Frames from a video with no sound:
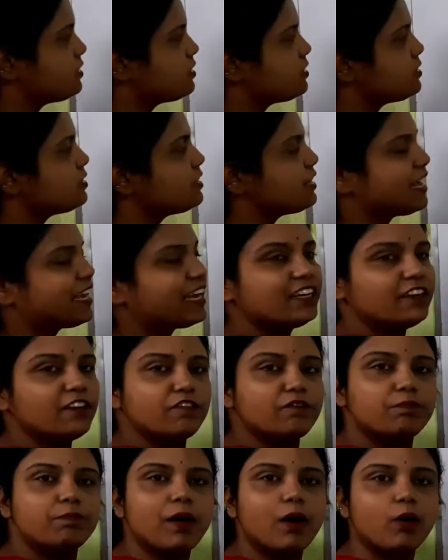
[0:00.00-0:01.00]
is a
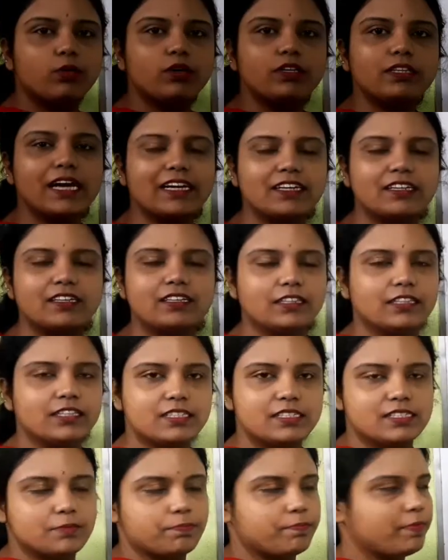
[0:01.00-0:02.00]
negative power that
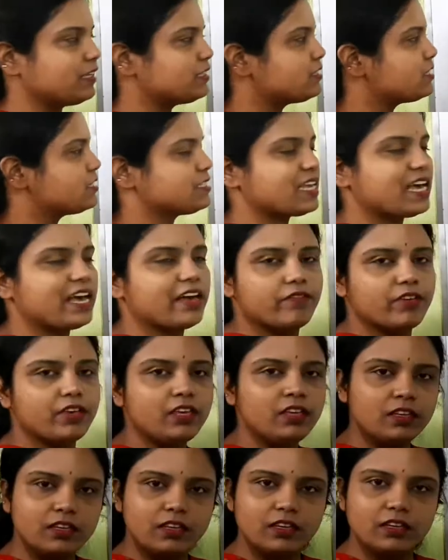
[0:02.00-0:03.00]
this base is having,
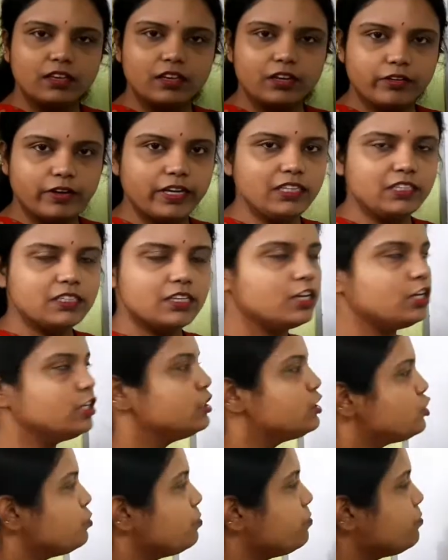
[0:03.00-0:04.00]
right?
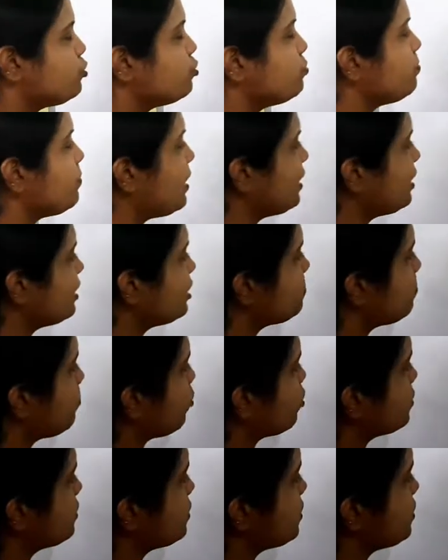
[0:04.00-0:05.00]
So to make it
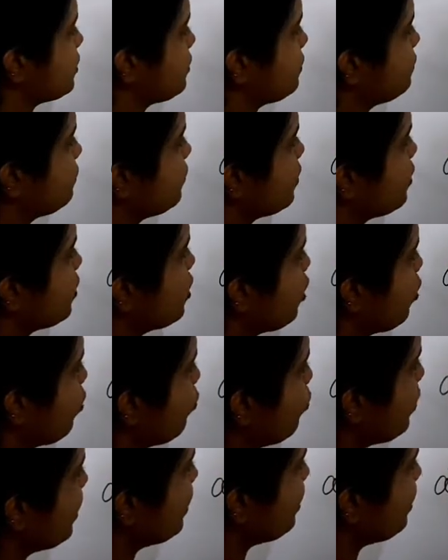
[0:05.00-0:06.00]
positive, we